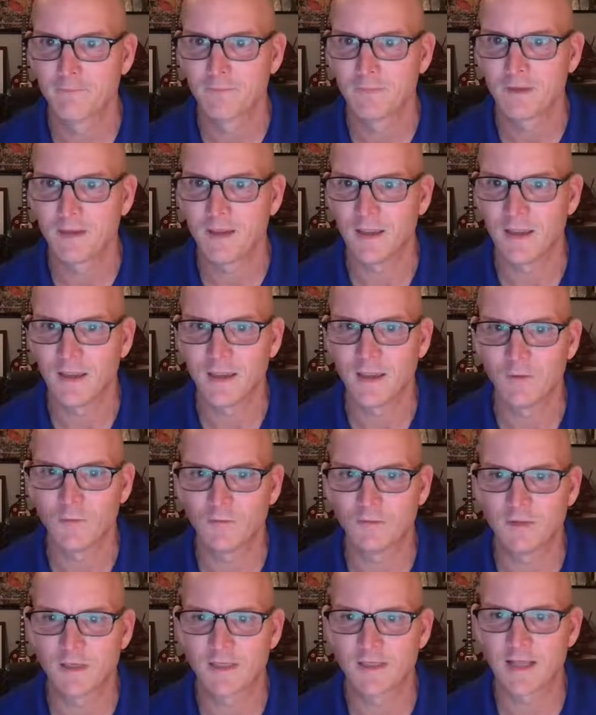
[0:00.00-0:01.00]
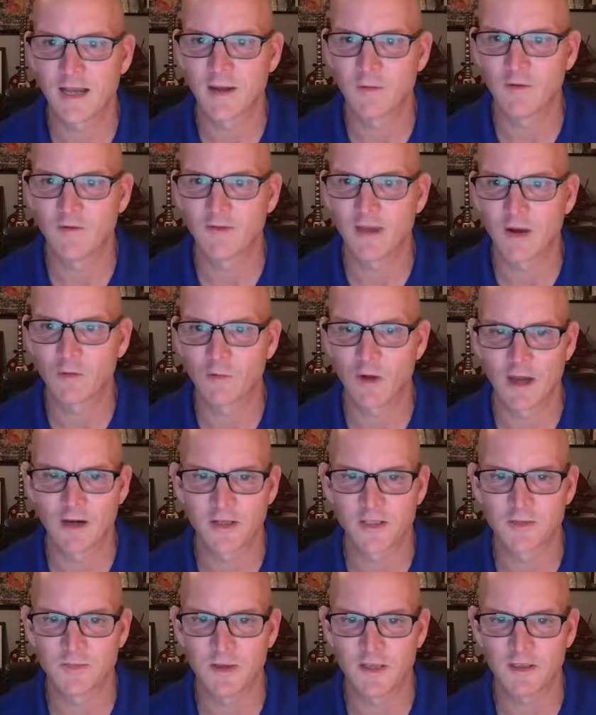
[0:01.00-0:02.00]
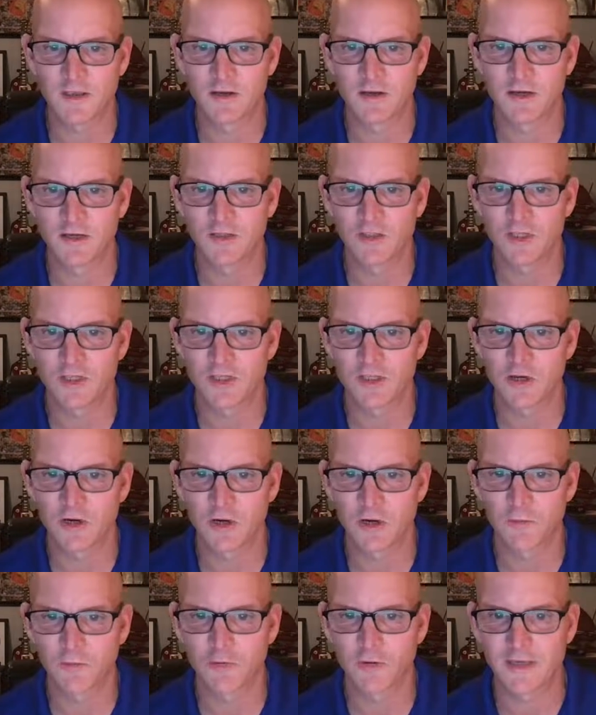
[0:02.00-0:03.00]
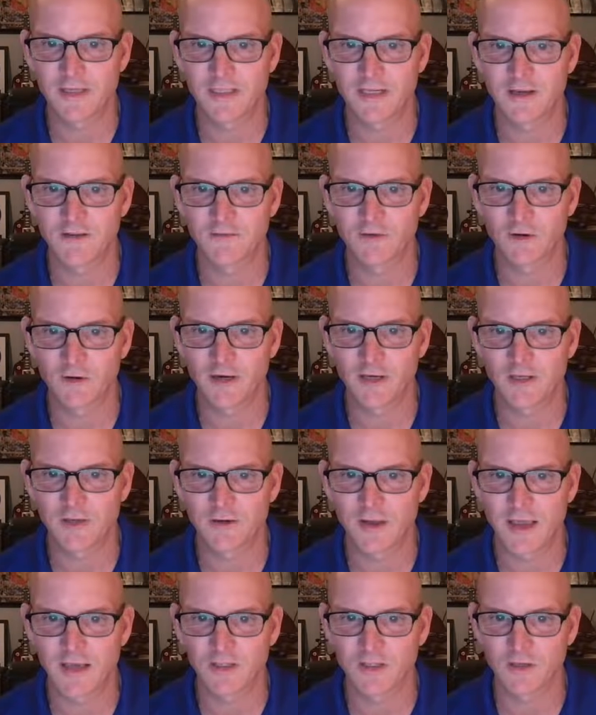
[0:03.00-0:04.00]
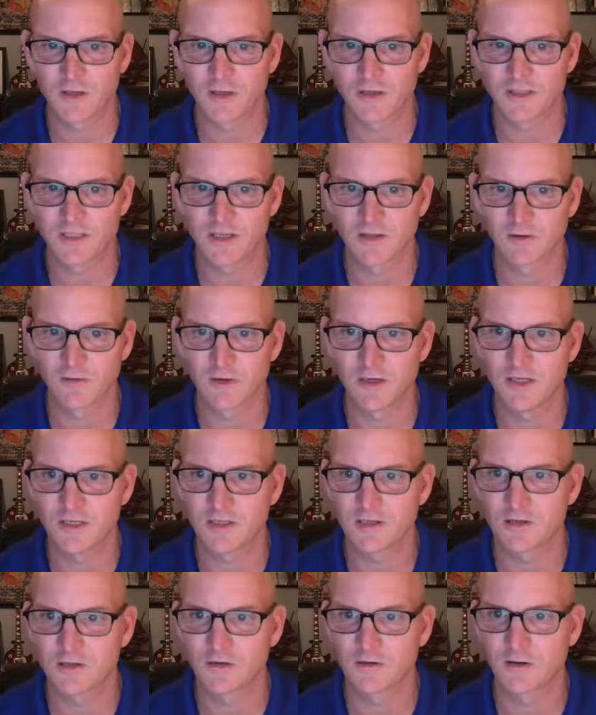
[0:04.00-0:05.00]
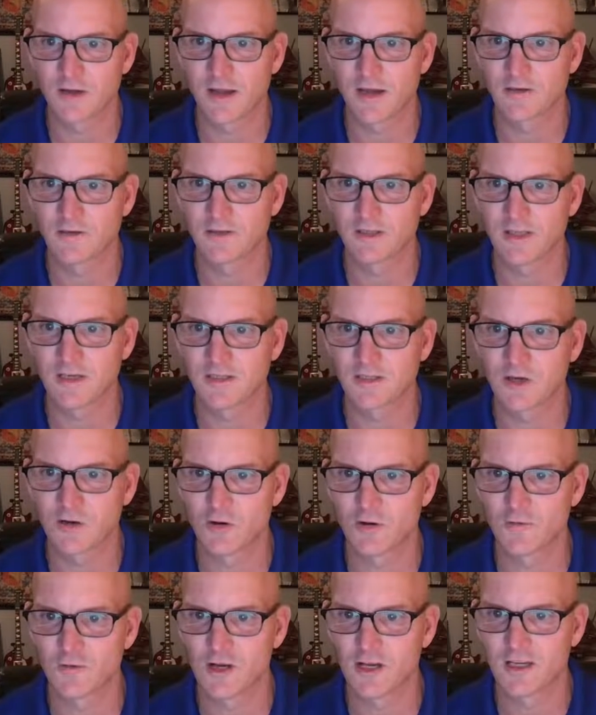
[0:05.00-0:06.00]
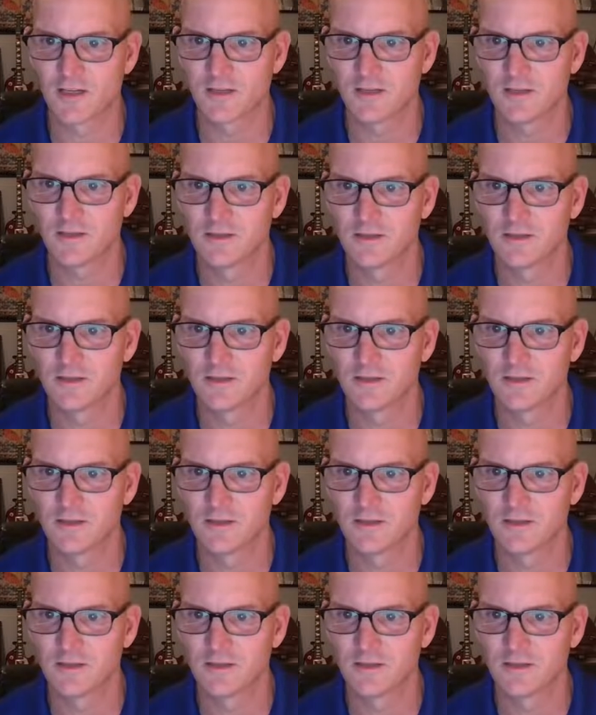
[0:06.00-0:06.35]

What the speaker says: And this time we've got Rhonda Smith on. She's our President of our International Auxiliary. So how's things going, Rhonda?